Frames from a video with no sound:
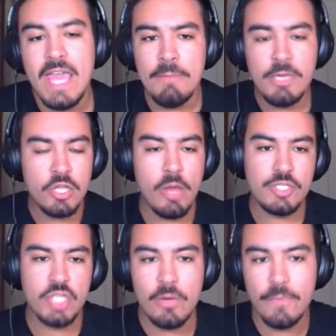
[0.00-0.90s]
Amy
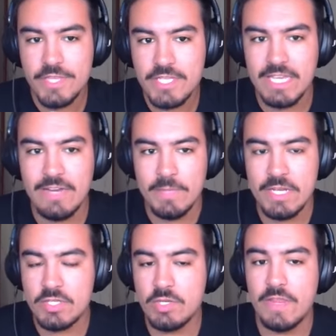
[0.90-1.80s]
Klobuchar won the state of
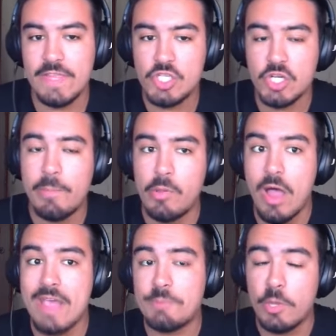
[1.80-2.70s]
Minnesota that Trump
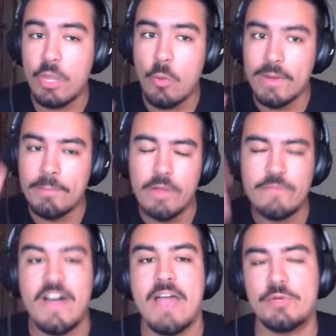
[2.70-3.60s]
lost by only 1.5%
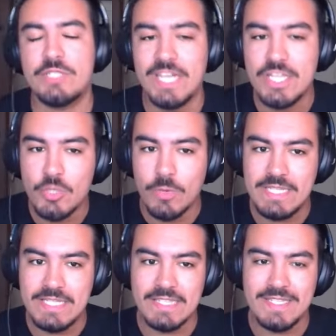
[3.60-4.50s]
in
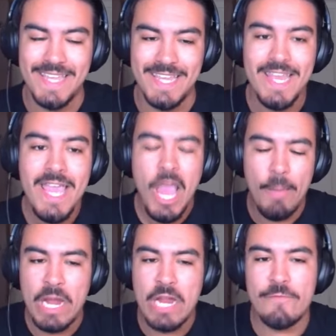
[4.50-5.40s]
2016
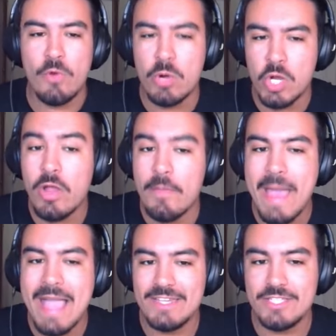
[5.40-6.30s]
by an order of
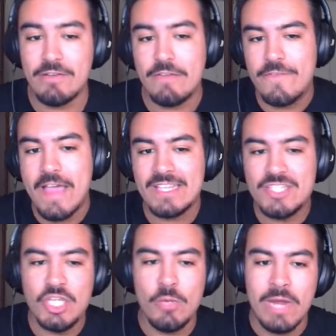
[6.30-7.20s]
magnitude. In fact,
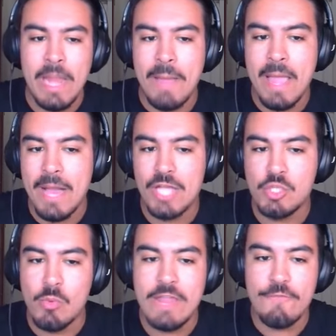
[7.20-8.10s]
she won it by about
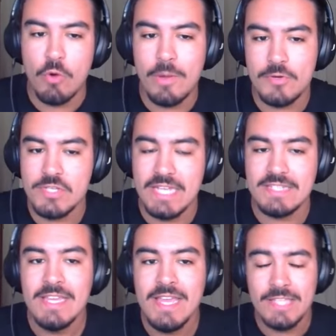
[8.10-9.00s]

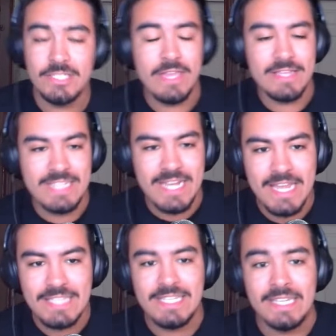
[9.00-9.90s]
24% in
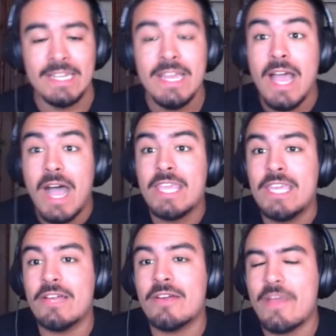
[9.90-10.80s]
2018, a
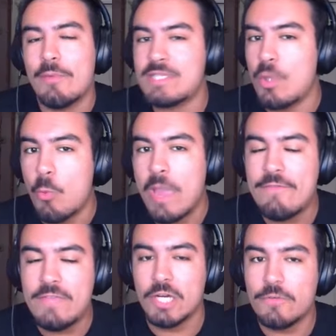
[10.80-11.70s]
year that was a
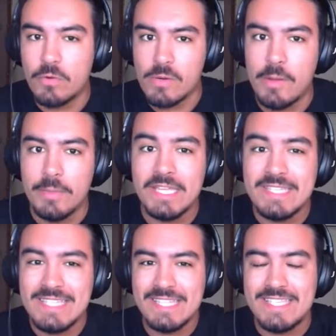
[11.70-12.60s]
wave year for
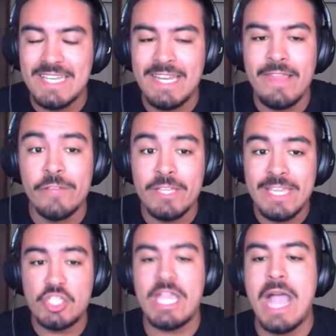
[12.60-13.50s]
Republicans at the Senate level,
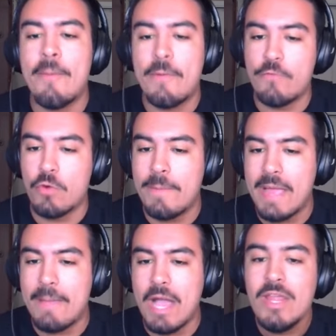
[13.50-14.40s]
yet she outperformed by
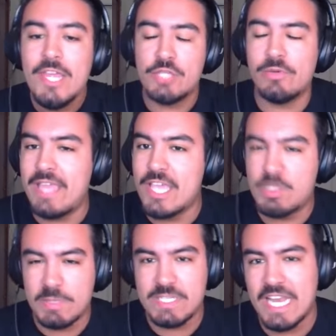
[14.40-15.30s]
about
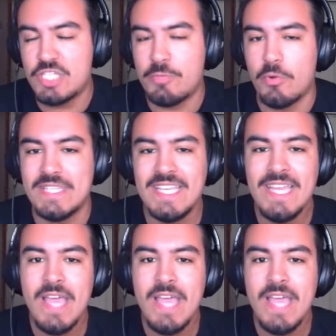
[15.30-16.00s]
20-ish percentage points.